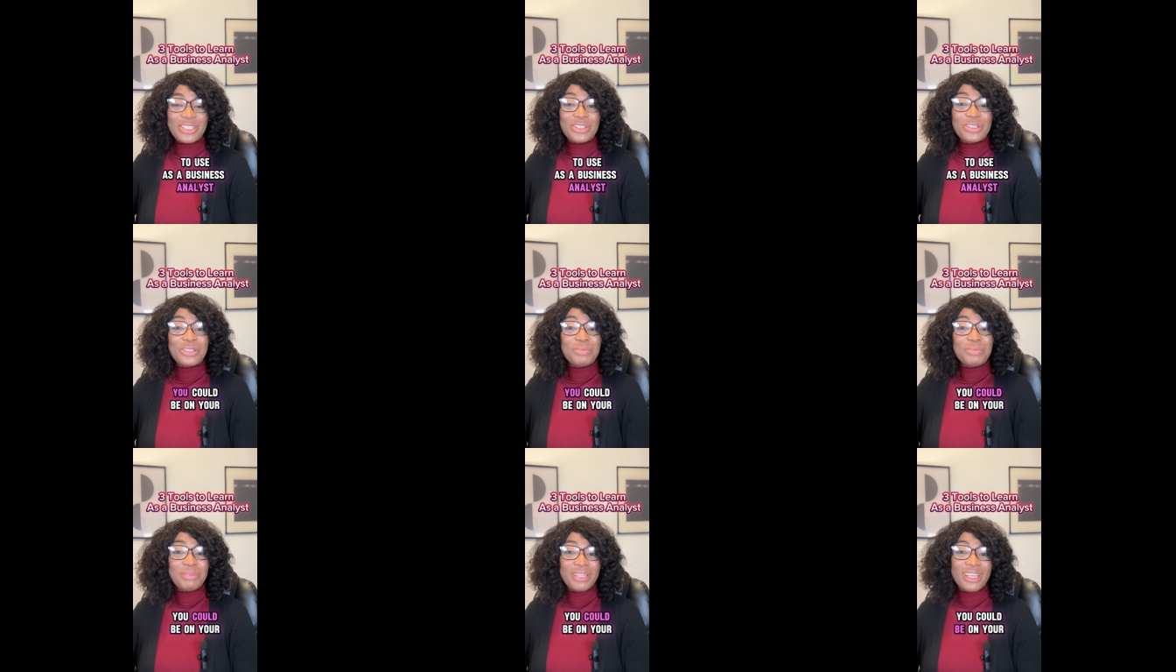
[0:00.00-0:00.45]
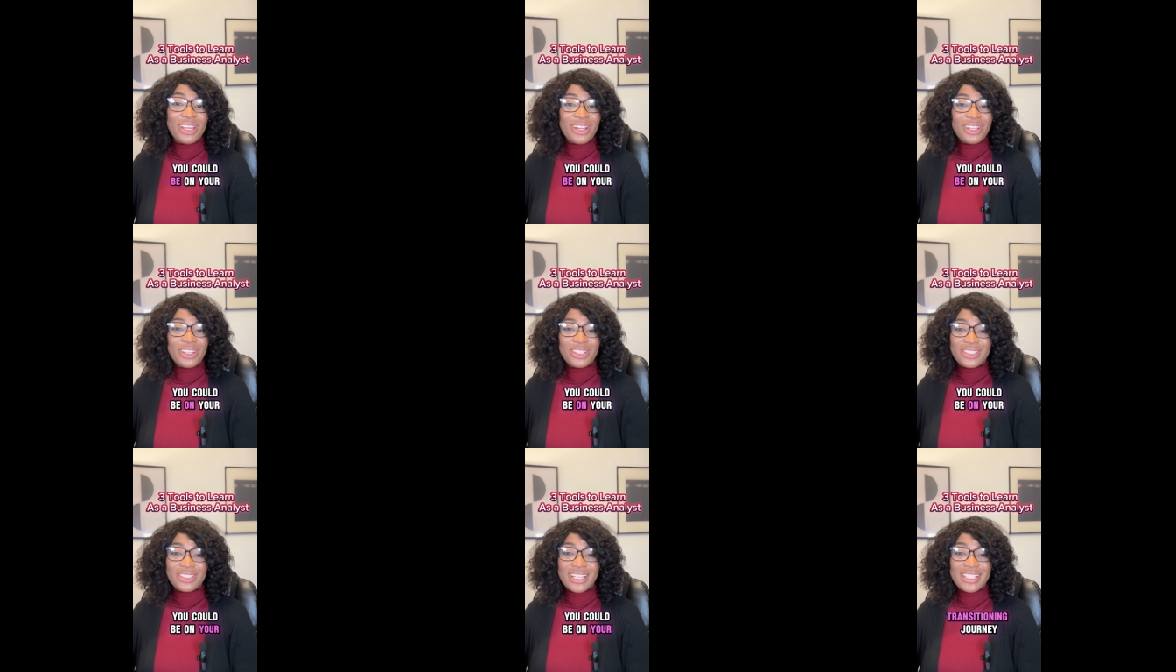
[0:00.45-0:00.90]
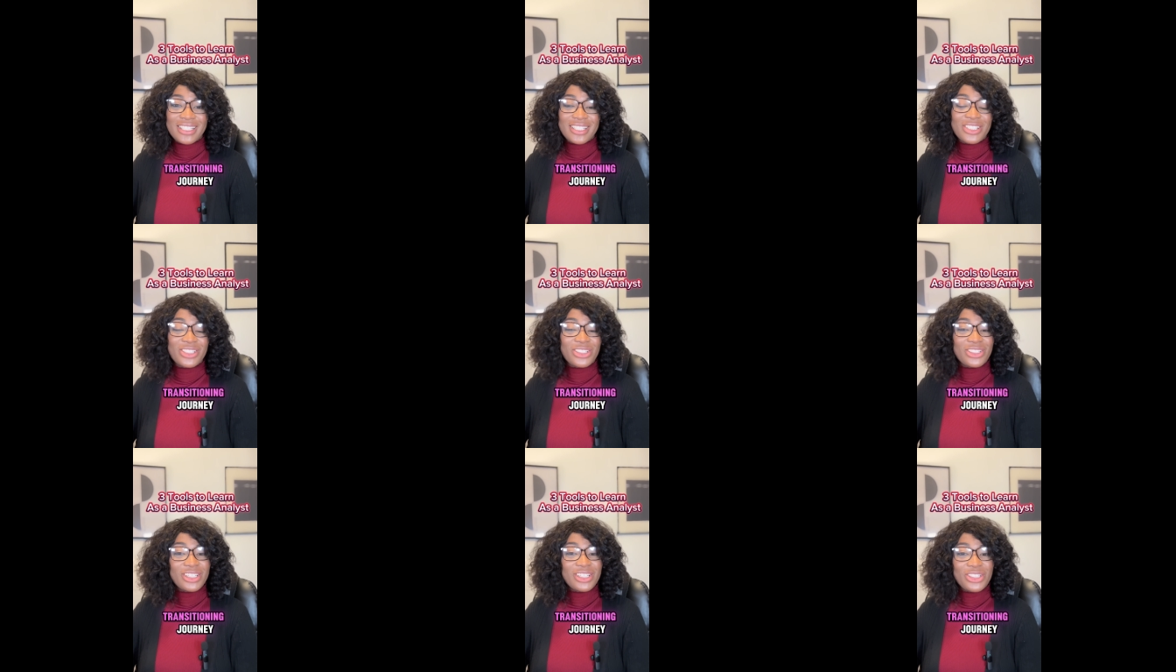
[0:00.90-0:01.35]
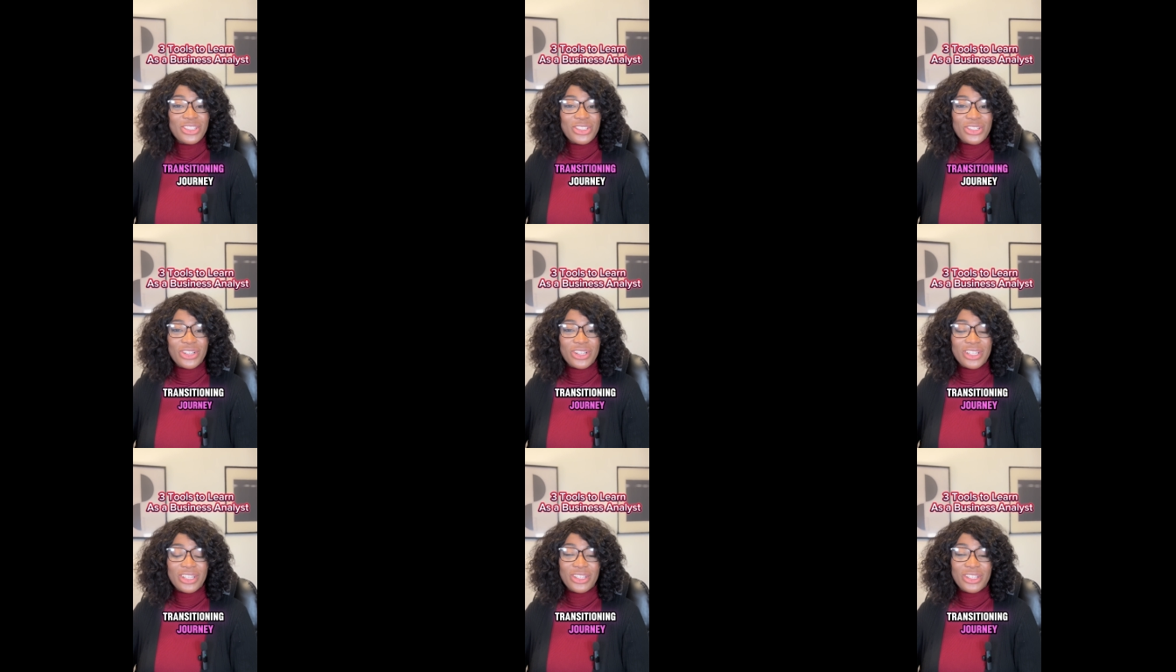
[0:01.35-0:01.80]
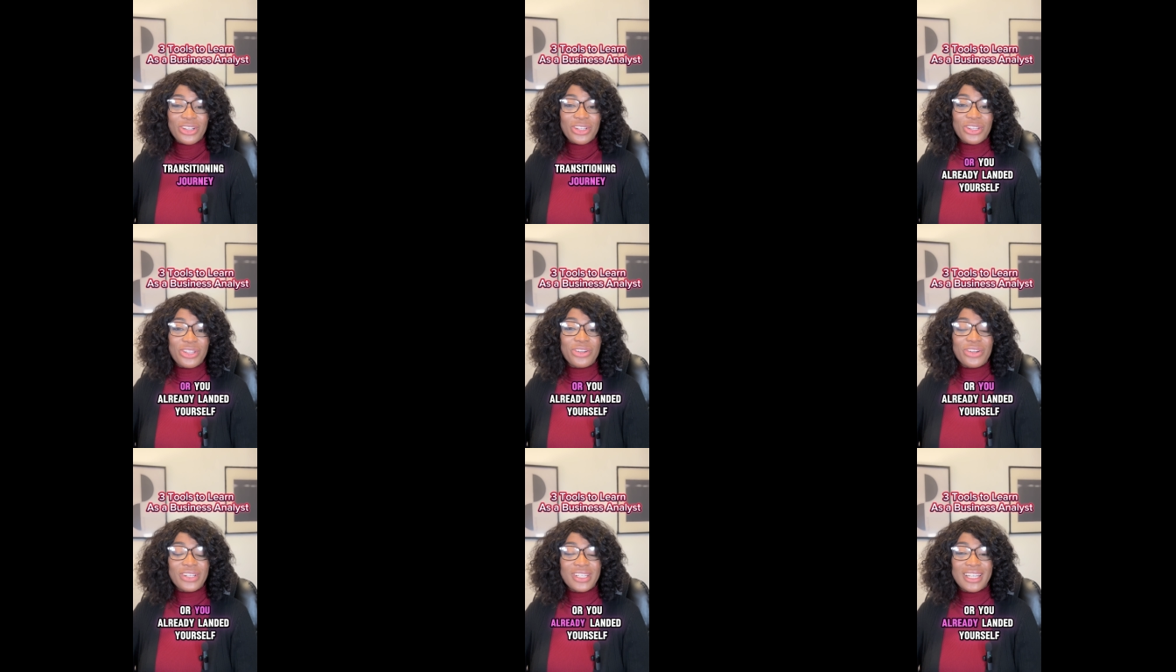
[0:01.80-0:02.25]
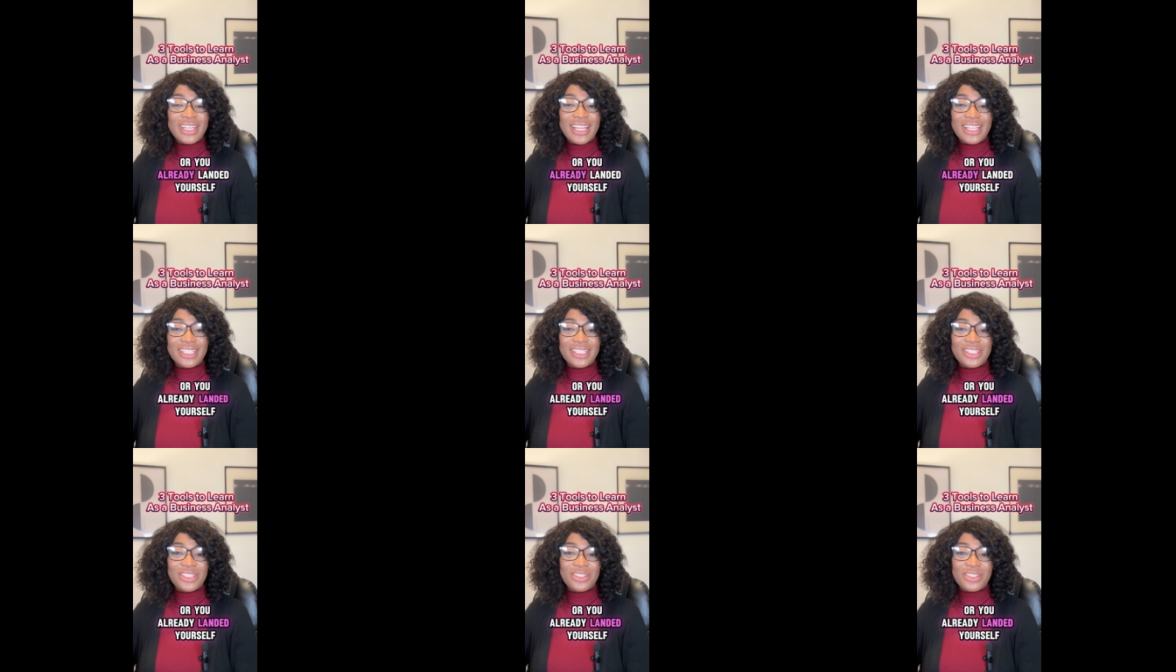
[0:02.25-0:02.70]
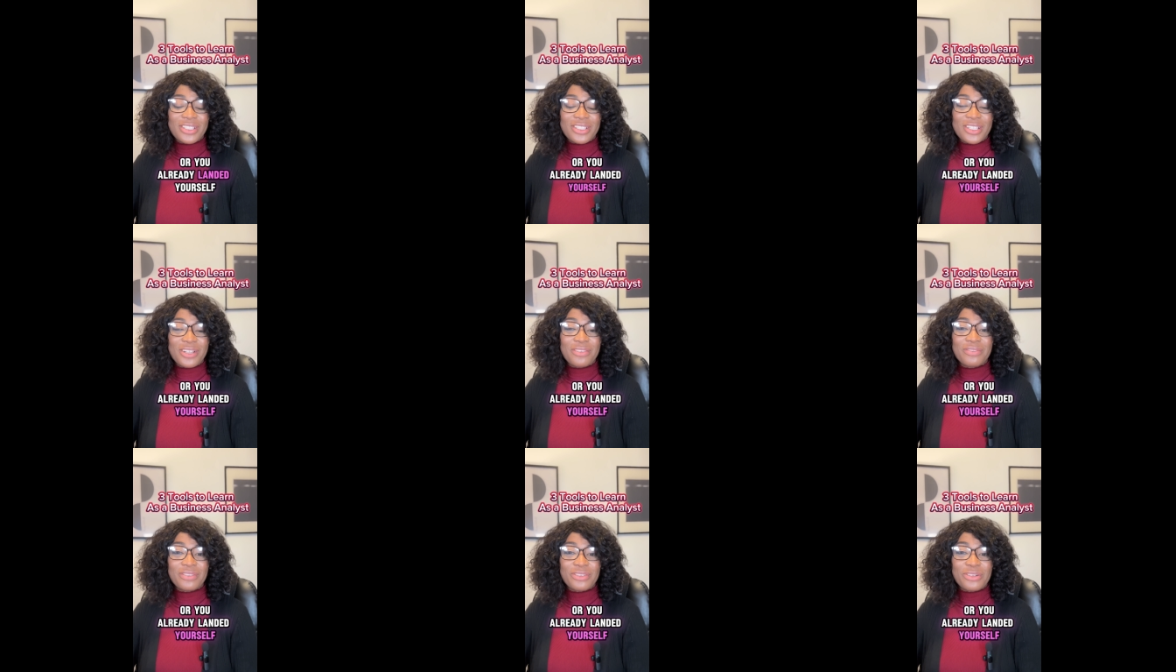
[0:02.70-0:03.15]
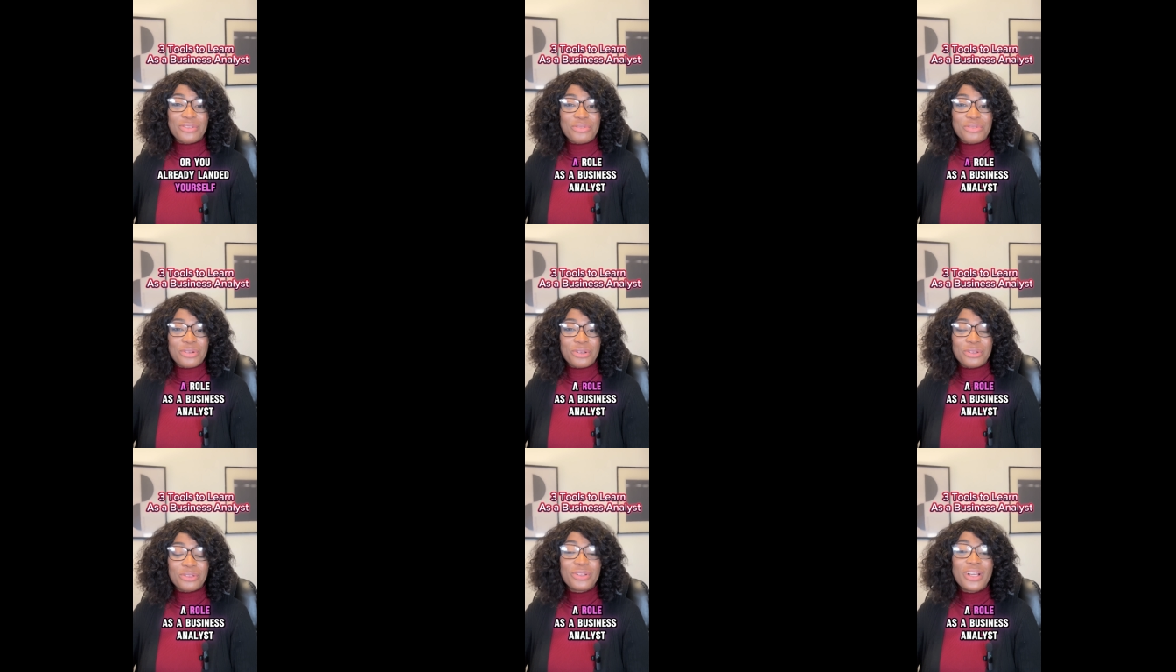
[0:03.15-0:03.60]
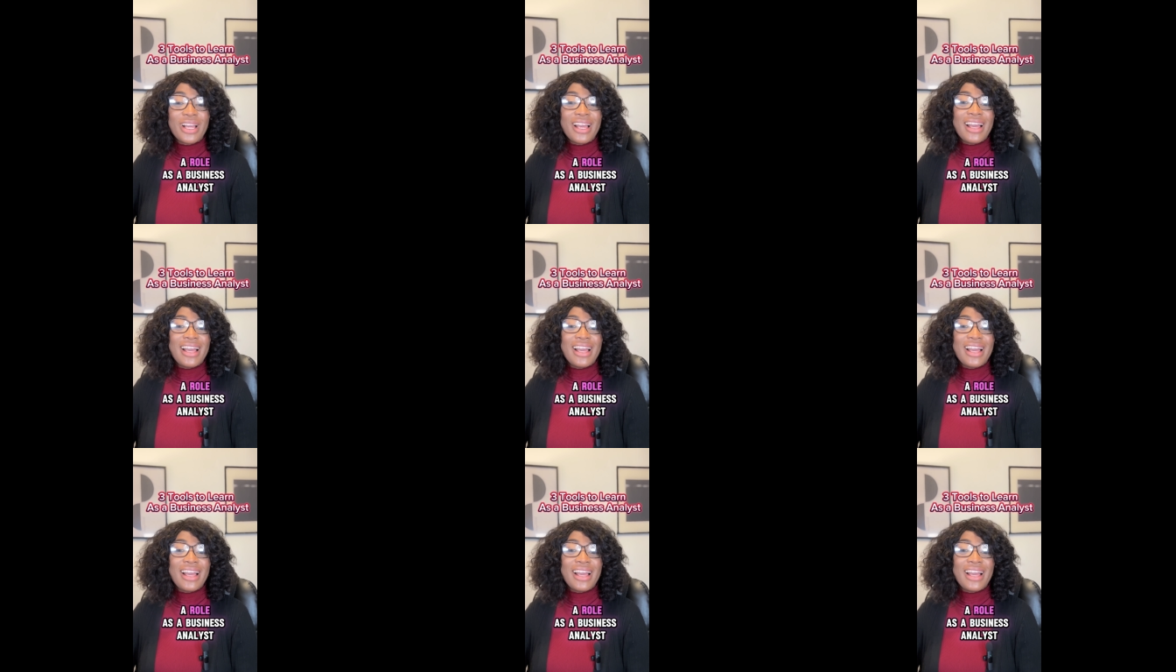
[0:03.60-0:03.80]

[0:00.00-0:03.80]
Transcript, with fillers: You could be on your transitioning journey or you already landed yourself a role